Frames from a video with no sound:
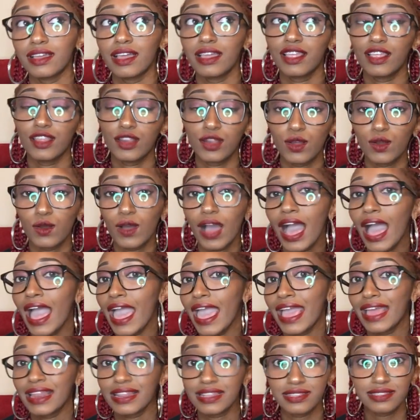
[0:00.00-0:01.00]
you know, I
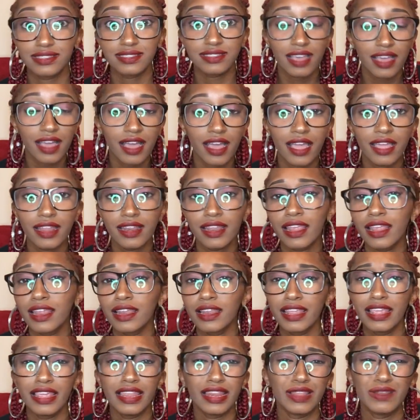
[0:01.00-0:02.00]
had his son
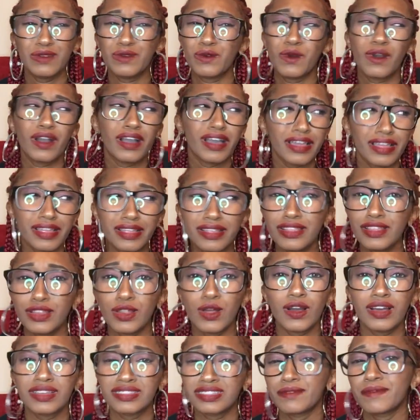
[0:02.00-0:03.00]
and he didn't want, you know,
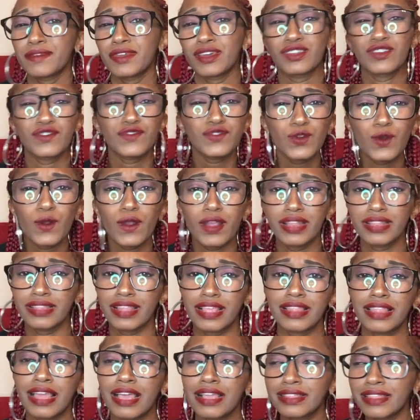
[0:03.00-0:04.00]
us to be on the floor or
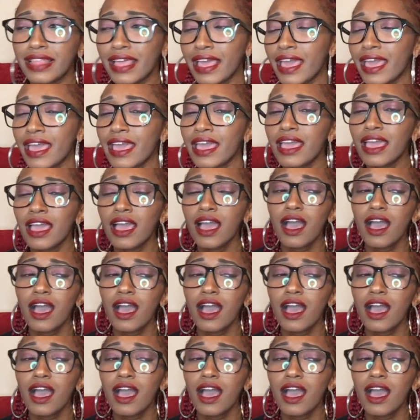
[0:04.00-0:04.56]
anything like that,